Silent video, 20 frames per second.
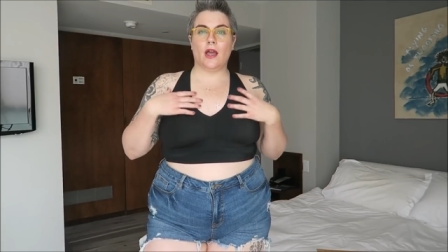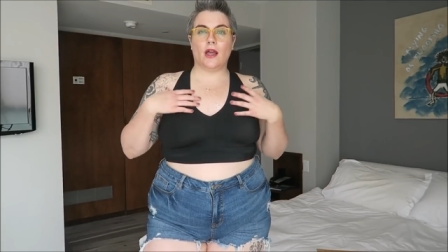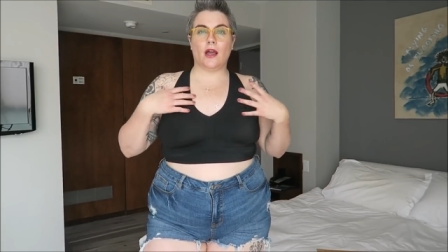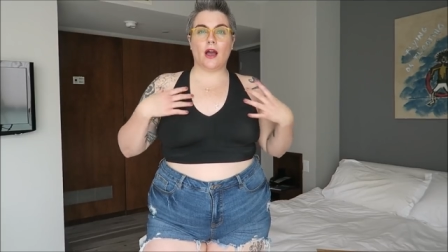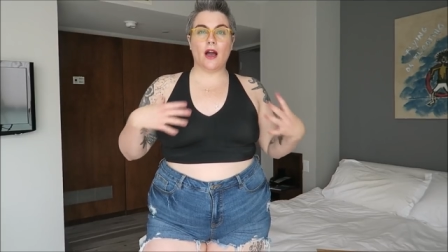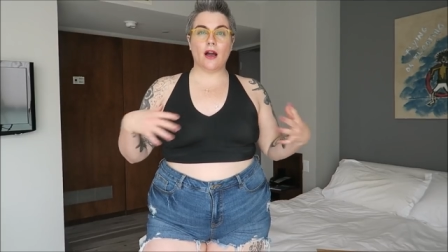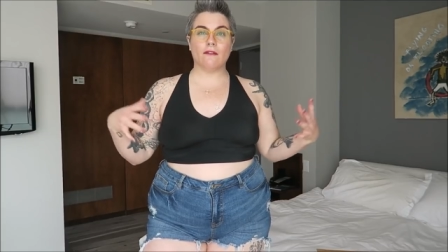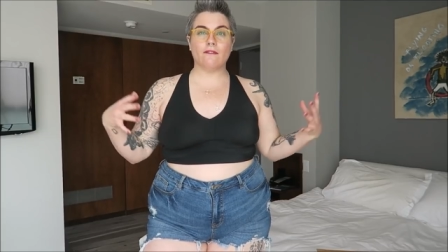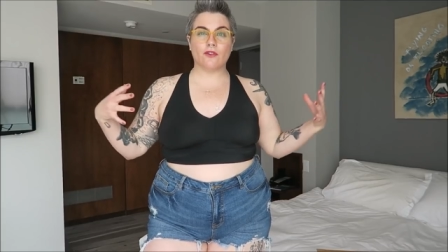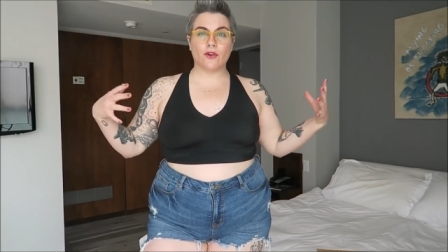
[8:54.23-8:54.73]

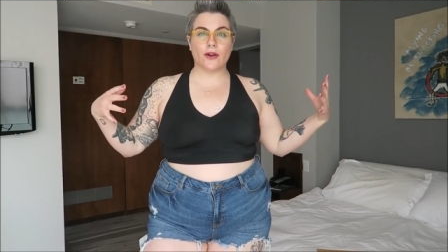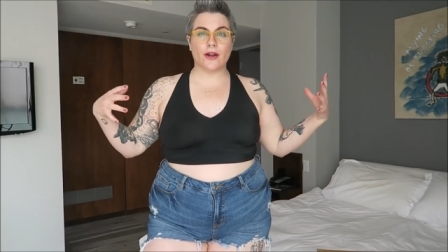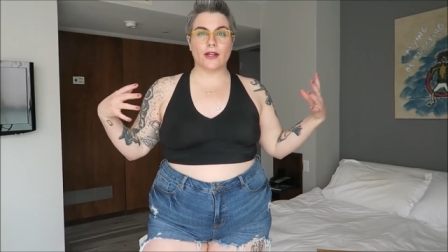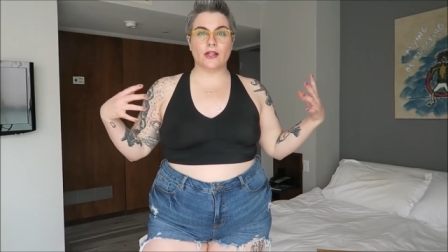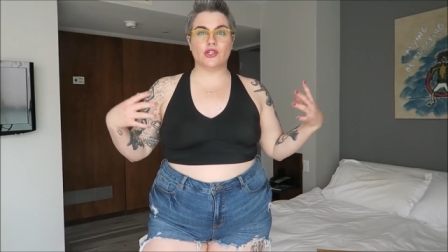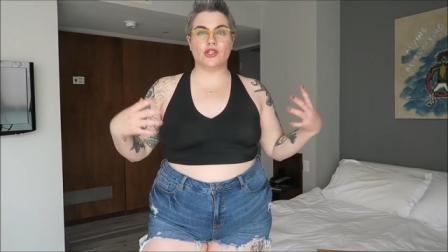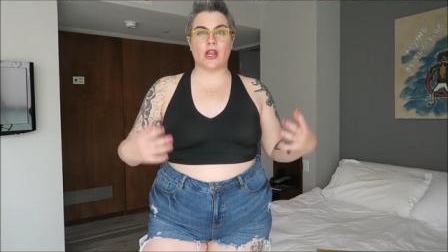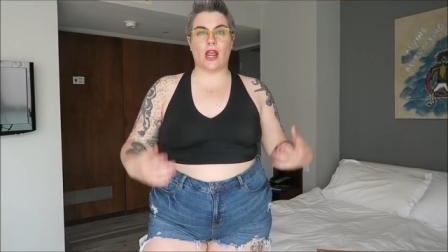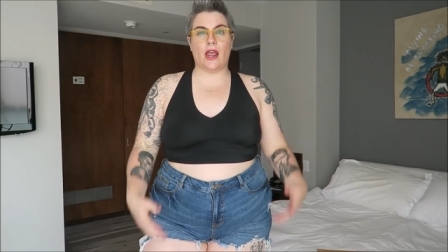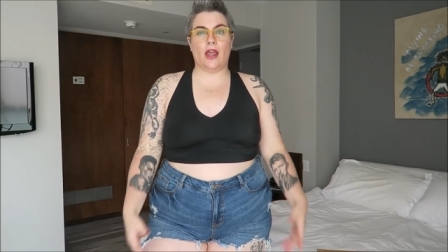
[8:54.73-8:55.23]

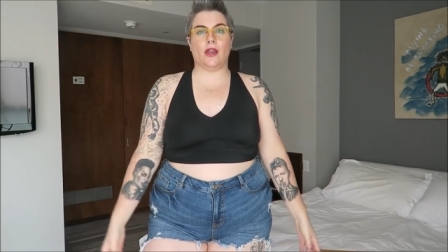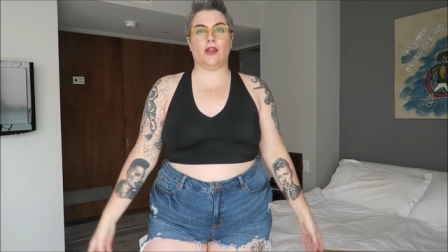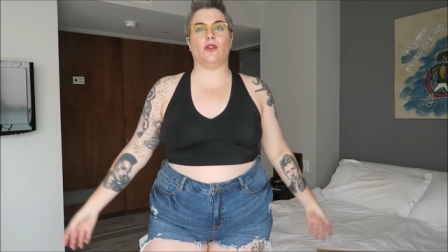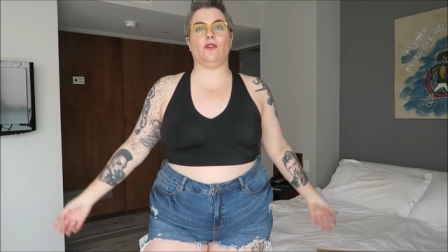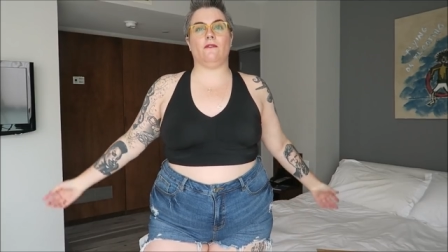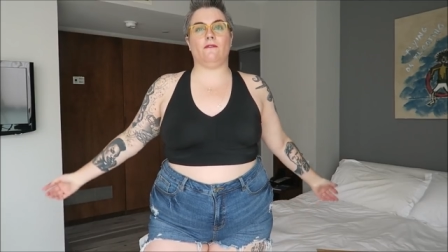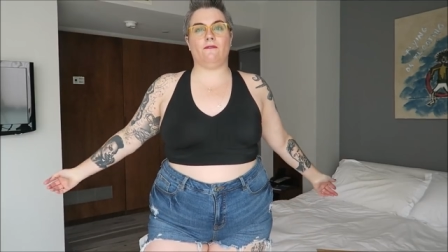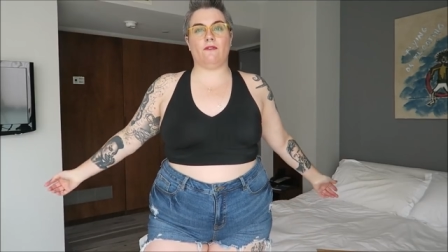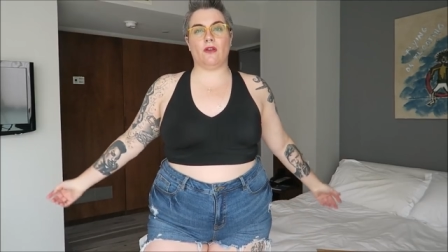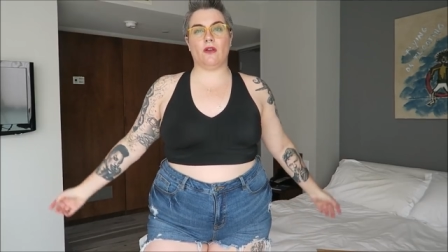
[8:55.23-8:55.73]
coverage and
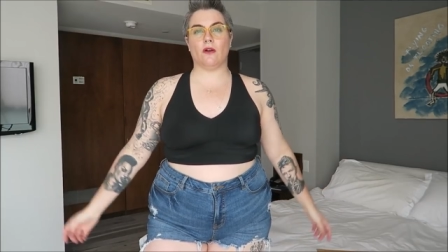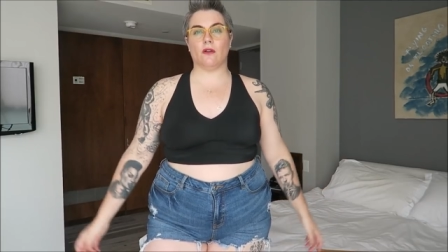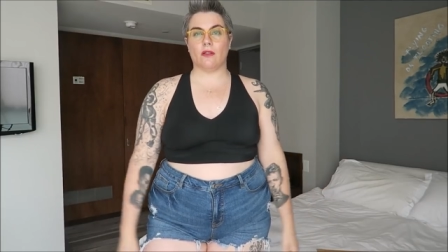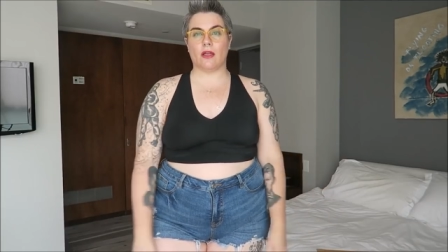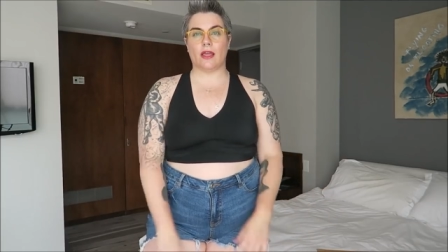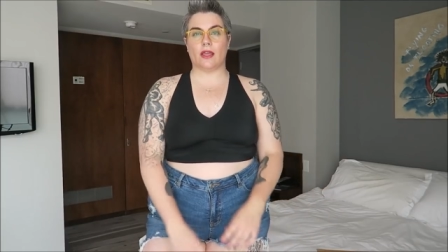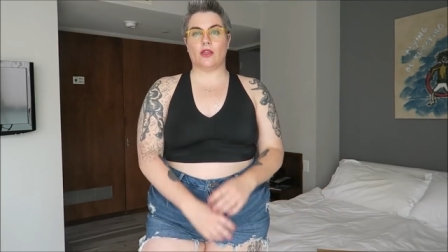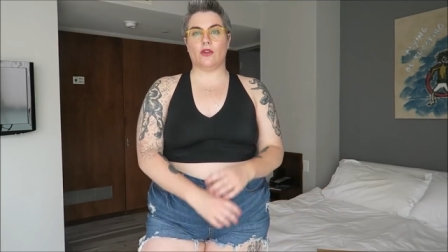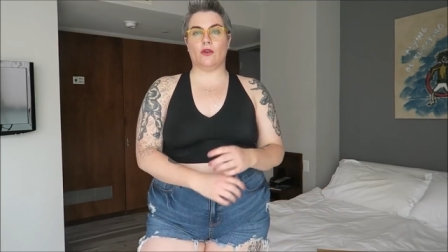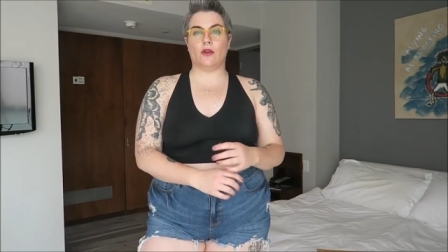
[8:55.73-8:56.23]
you feel
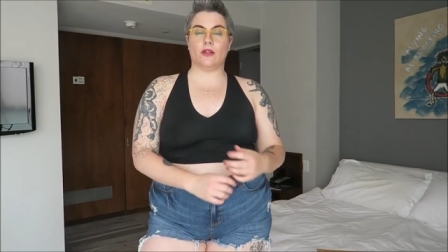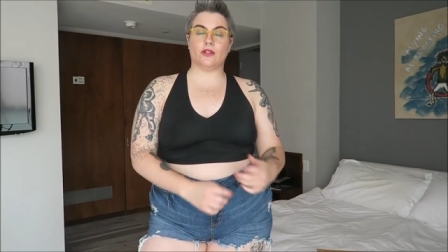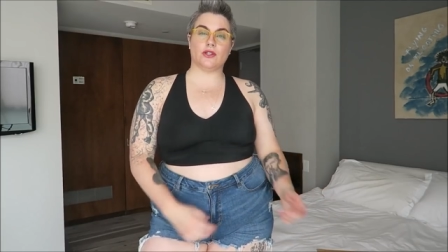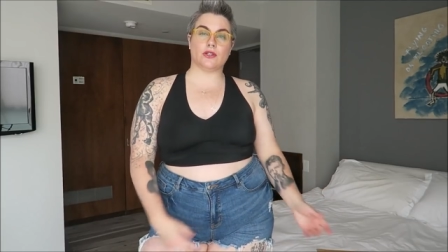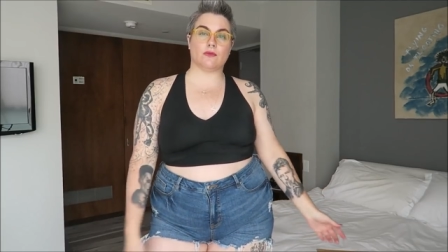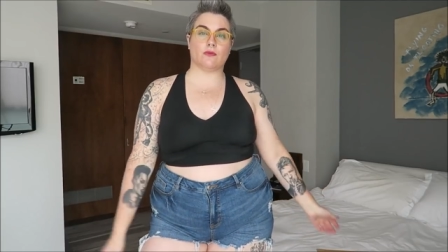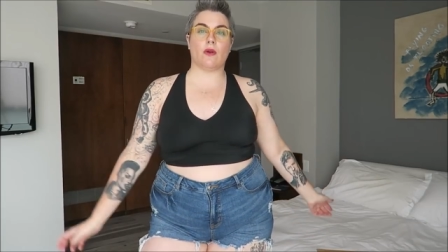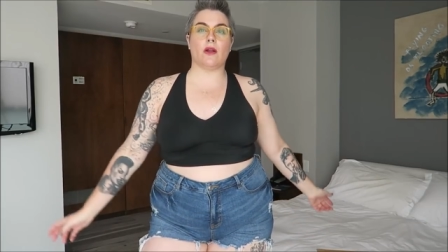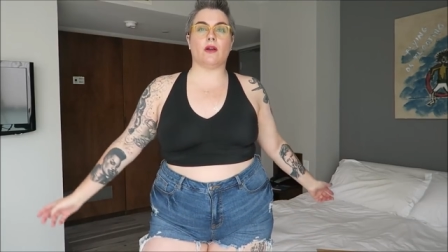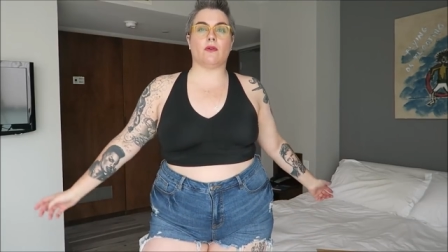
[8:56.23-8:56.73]
like you can
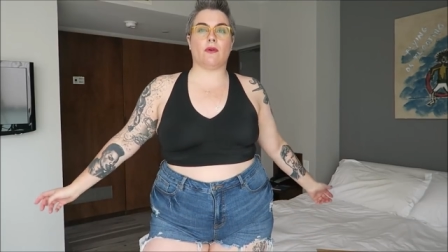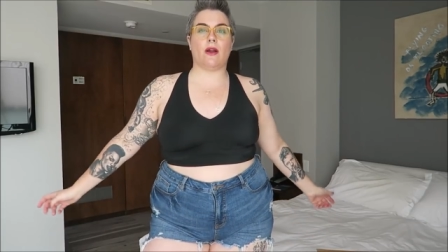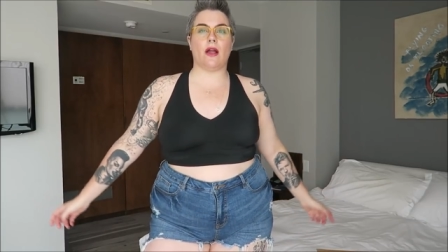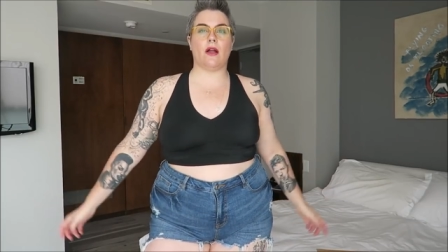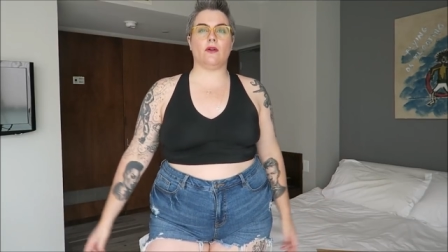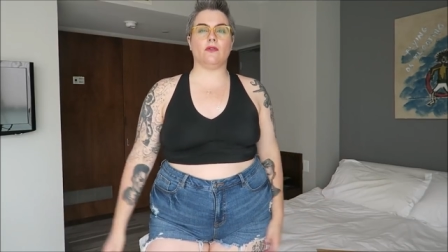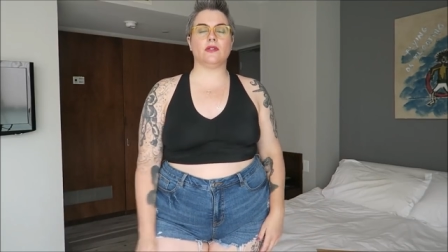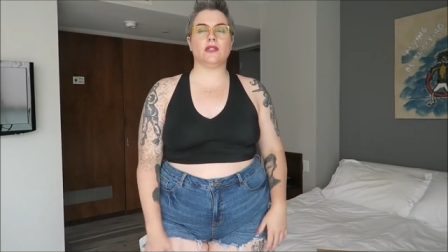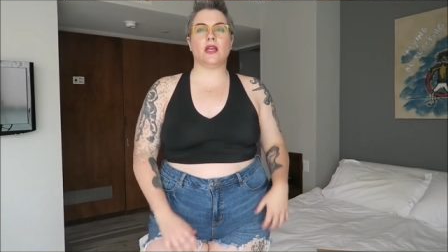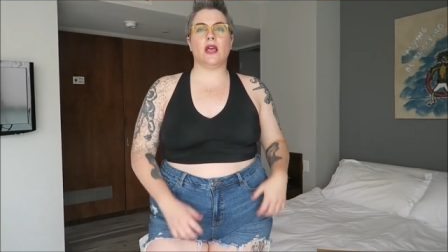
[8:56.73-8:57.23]
just run
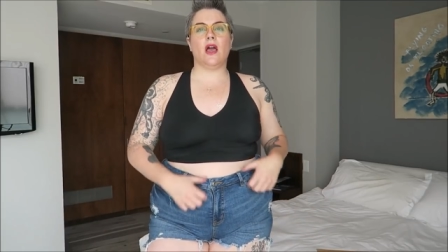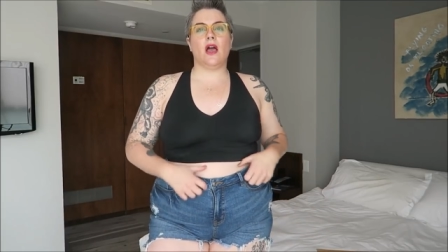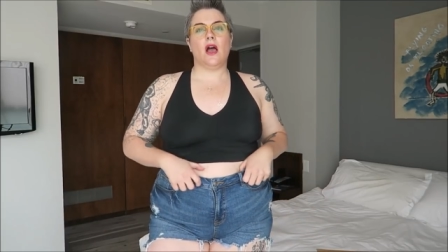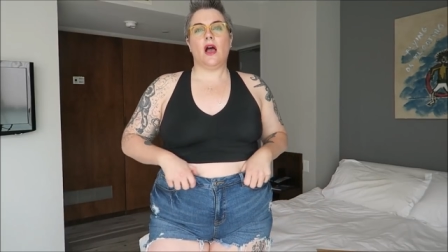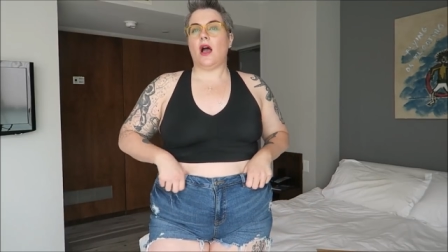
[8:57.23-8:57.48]
around